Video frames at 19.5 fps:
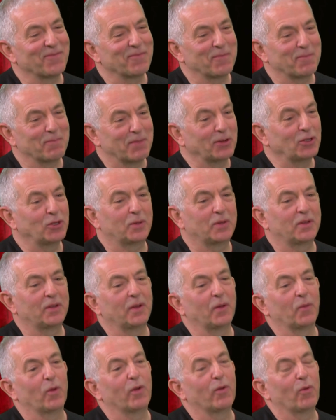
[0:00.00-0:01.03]

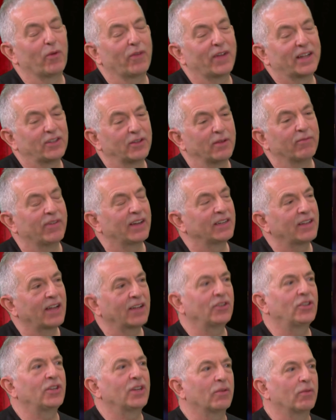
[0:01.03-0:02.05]
we've had some
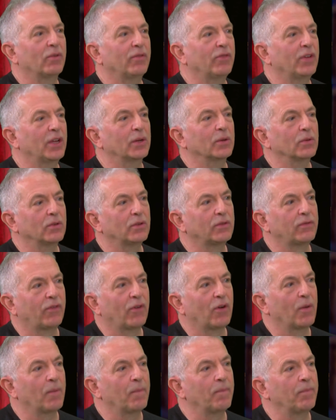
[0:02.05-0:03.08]
fantastic reviews
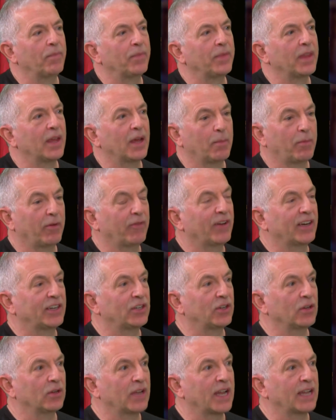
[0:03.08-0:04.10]
from
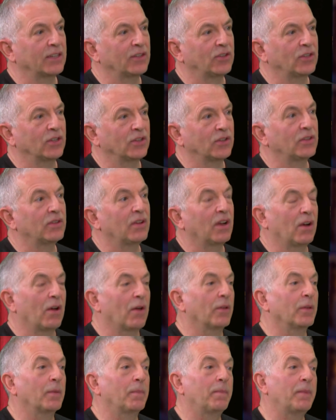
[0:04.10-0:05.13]
professional dancers. A
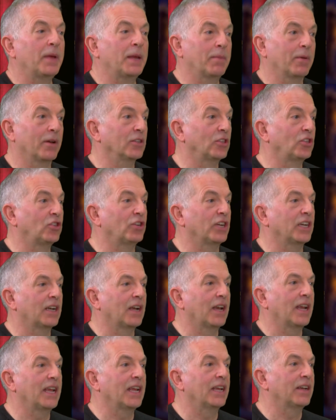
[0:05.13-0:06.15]
lot of the people on
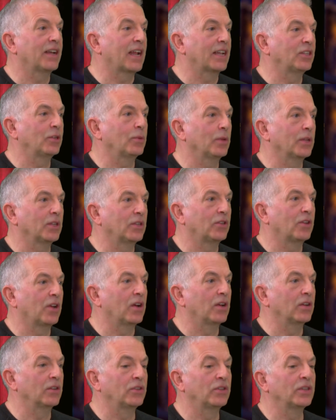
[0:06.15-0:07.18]
Strictly and Dancing with the
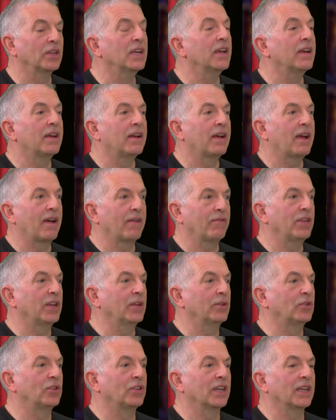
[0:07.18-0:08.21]
Stars have
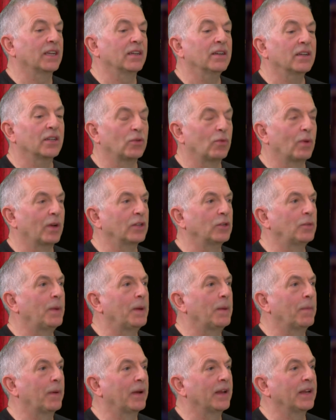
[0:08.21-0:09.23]
used it, as well as
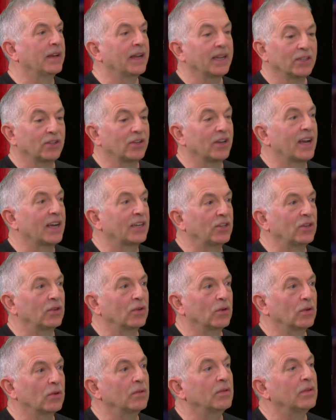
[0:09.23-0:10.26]
people in
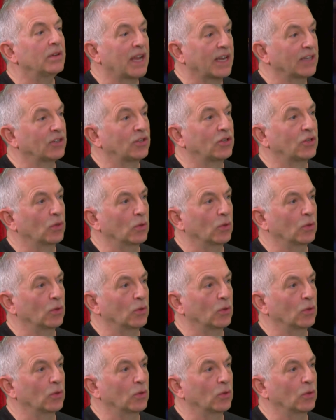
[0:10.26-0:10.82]
international dance schools.